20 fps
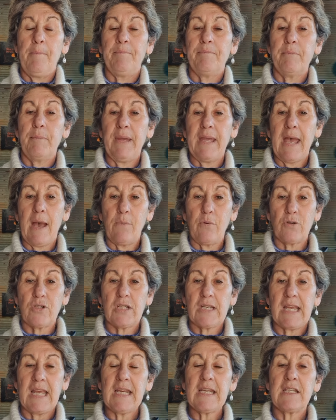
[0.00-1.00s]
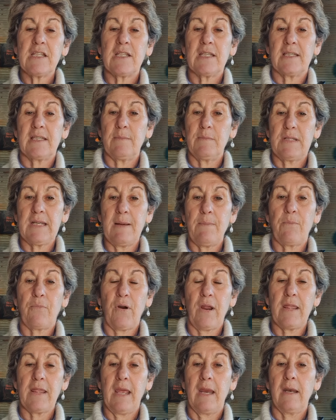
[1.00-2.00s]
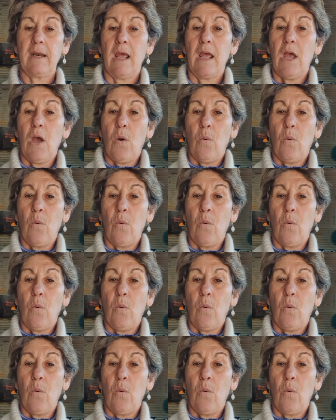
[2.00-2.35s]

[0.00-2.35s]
be able to get into some deep breathing,